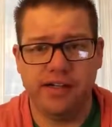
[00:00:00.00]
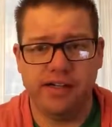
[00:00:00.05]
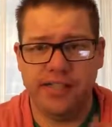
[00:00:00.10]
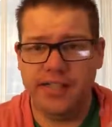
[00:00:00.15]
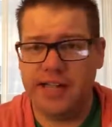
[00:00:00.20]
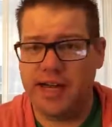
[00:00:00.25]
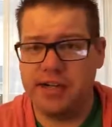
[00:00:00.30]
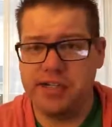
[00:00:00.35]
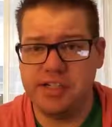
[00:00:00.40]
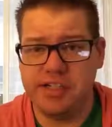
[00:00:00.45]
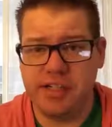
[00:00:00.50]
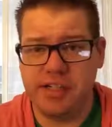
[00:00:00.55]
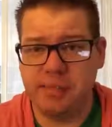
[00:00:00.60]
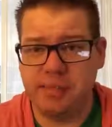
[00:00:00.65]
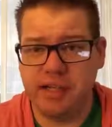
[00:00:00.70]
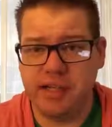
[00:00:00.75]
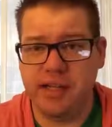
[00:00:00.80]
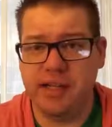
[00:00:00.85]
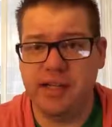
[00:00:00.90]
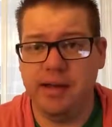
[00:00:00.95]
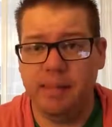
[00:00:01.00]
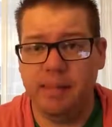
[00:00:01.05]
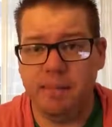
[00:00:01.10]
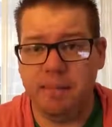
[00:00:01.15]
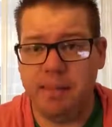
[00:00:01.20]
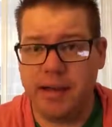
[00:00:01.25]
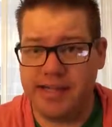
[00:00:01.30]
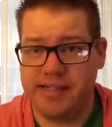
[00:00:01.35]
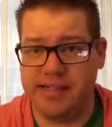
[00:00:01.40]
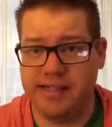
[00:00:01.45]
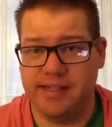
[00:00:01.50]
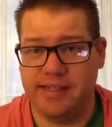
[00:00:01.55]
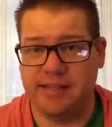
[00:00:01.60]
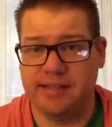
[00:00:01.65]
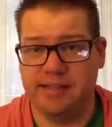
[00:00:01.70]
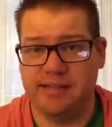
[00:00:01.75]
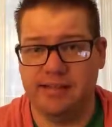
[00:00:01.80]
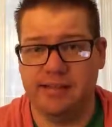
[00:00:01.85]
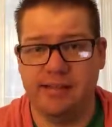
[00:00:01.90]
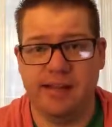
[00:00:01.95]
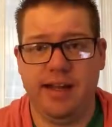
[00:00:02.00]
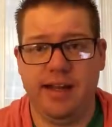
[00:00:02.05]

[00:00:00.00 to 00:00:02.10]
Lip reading: DHCP basics,